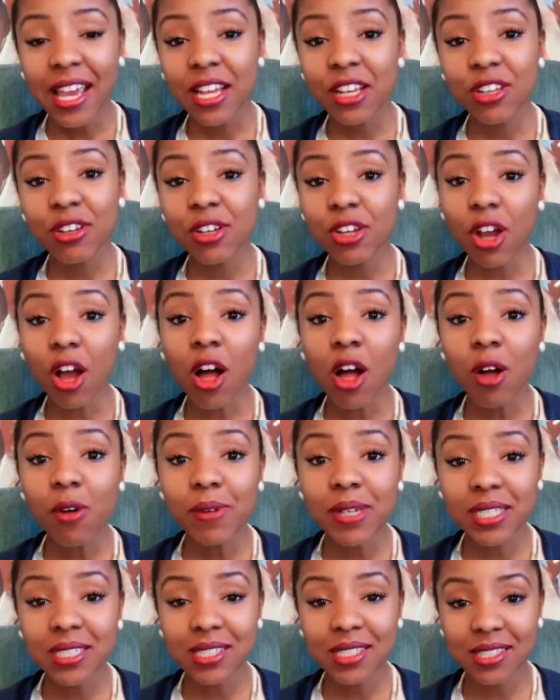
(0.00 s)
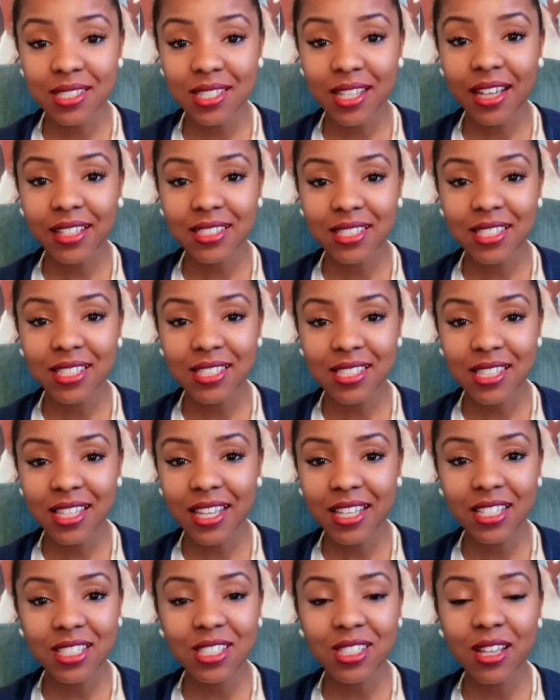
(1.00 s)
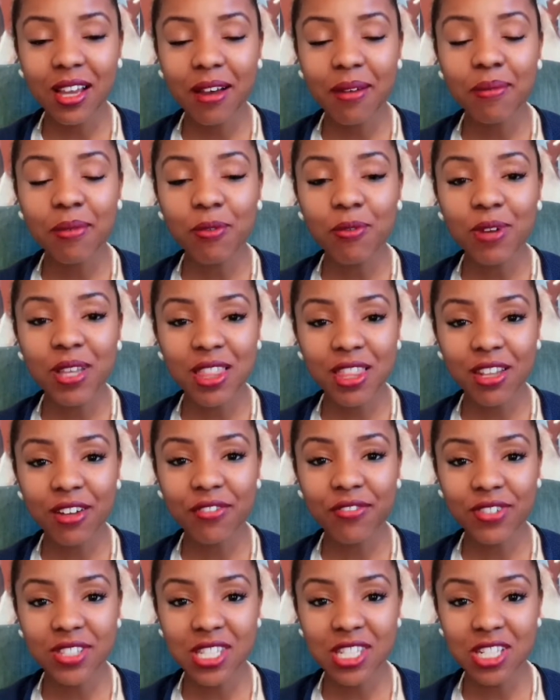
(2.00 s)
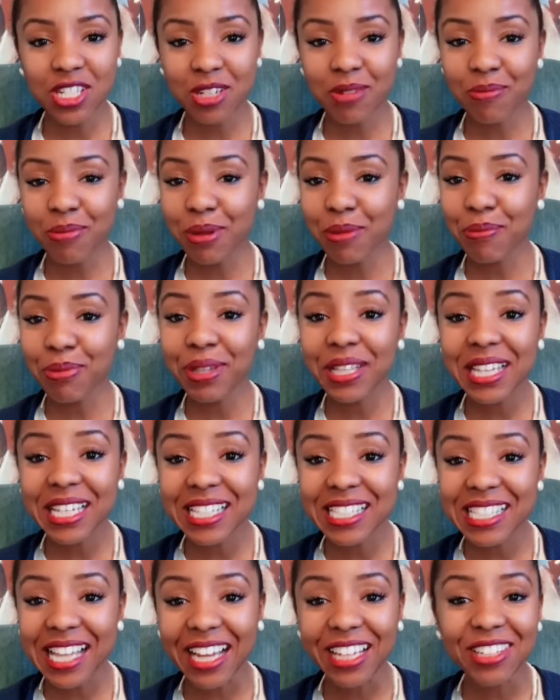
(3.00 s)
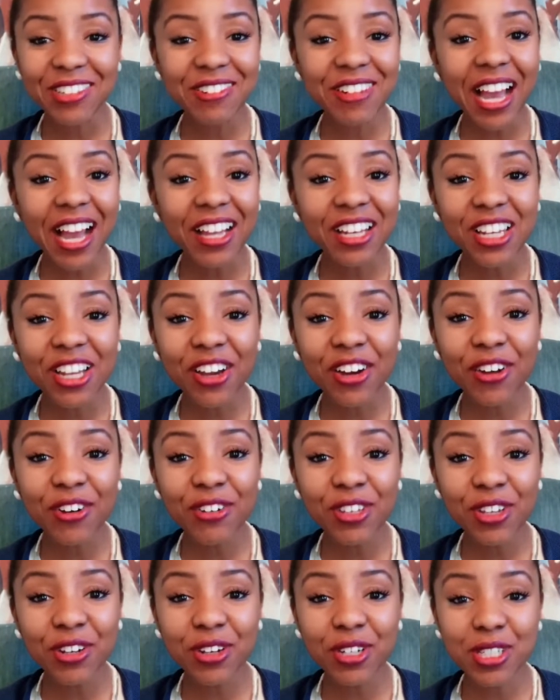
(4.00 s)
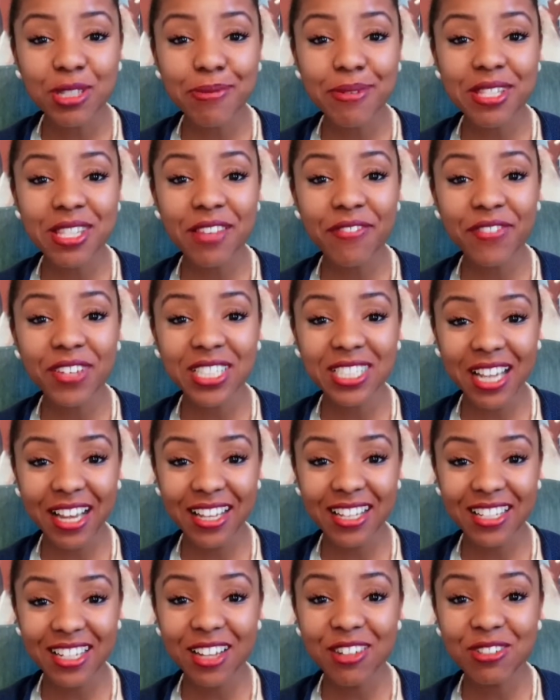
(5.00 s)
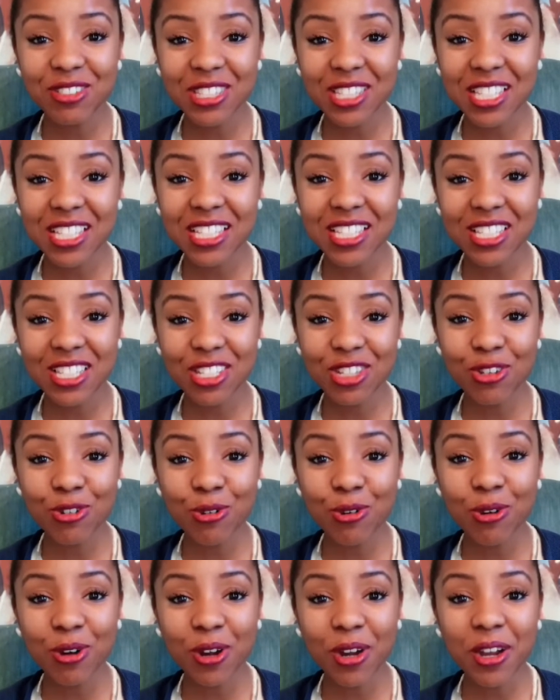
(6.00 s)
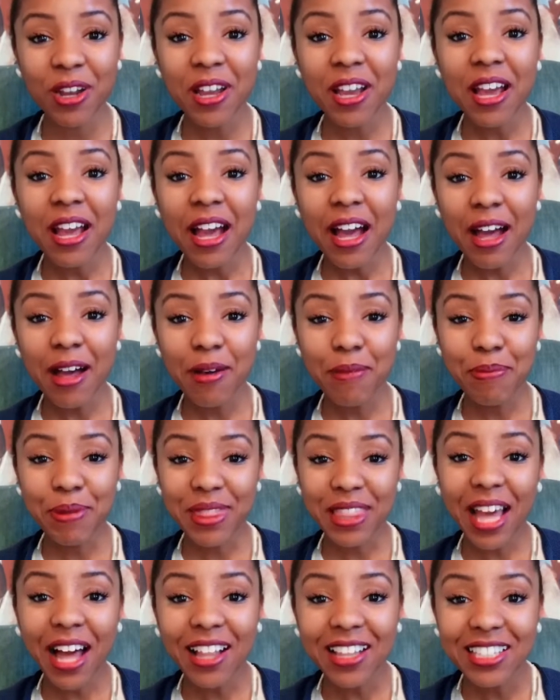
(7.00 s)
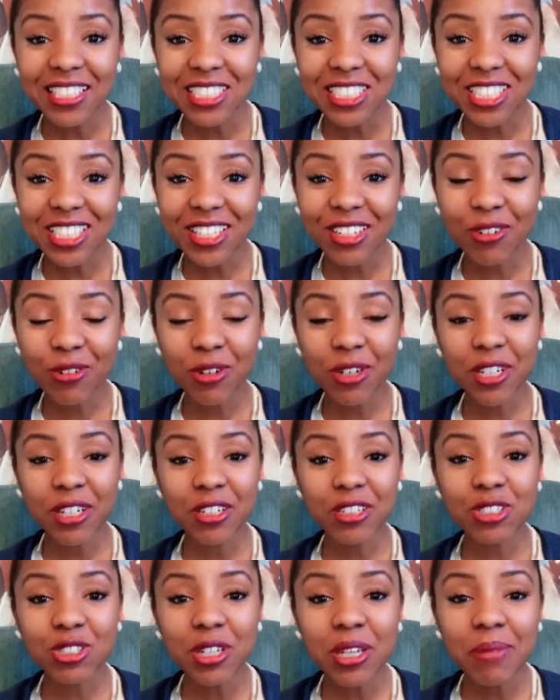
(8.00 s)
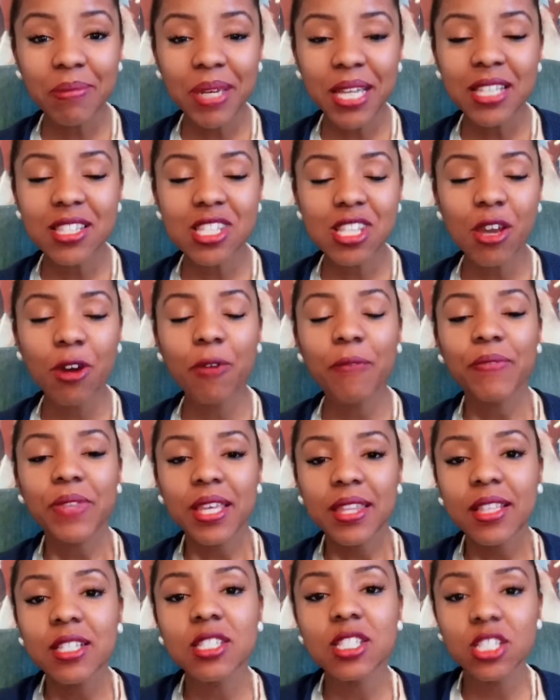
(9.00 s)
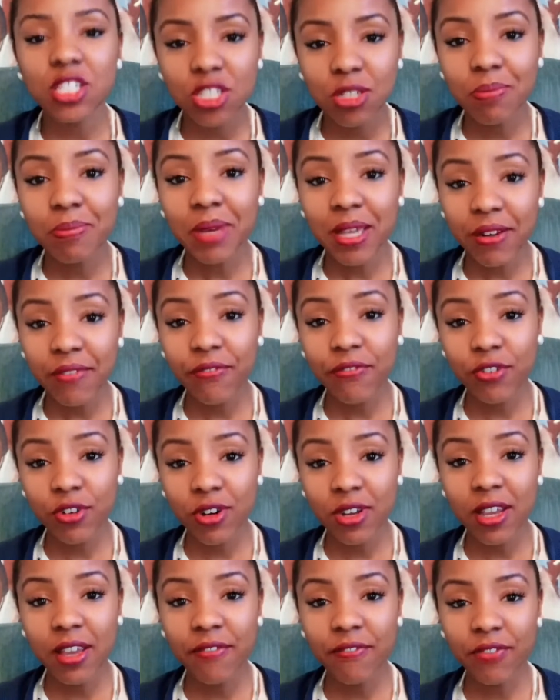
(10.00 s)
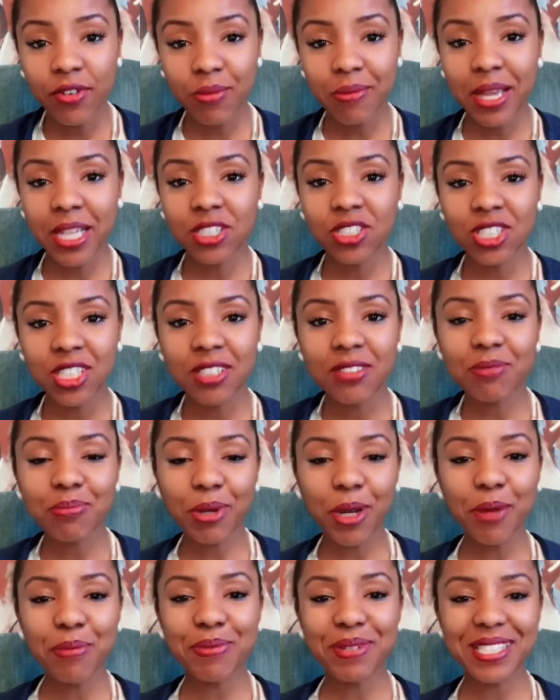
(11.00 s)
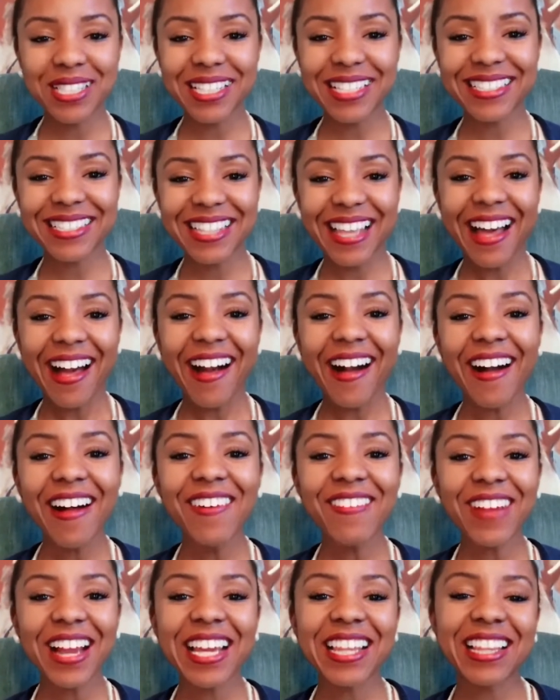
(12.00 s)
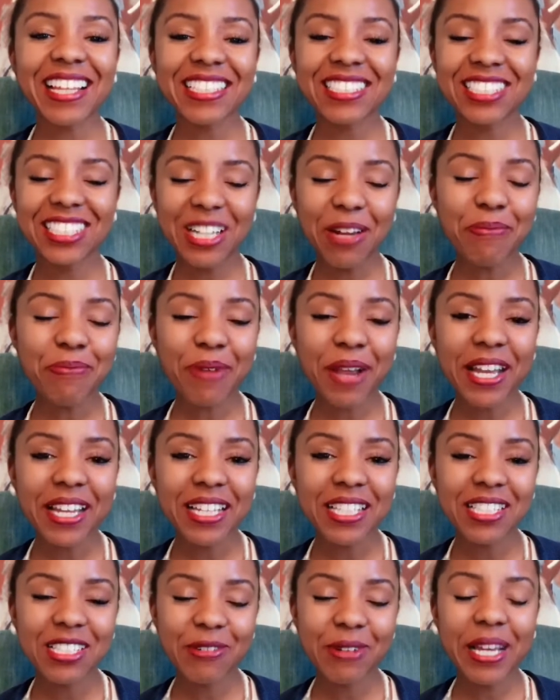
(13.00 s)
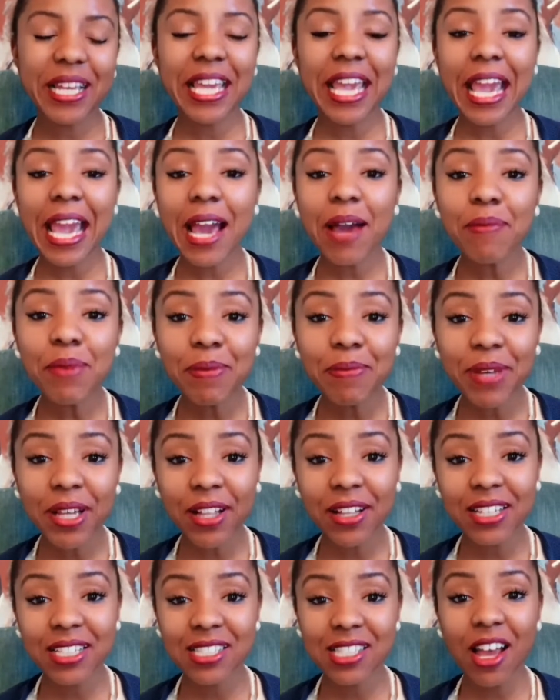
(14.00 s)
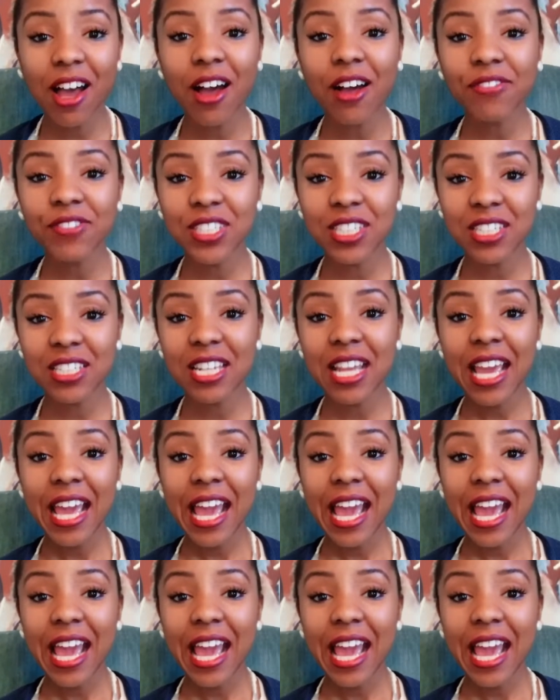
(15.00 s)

and you can always discuss these things with your physician. But please, I do not know your specific diagnosis, your pathology, or your treatment. So this is meant for information purposes. All right, let's jump right into it. Chamomile is often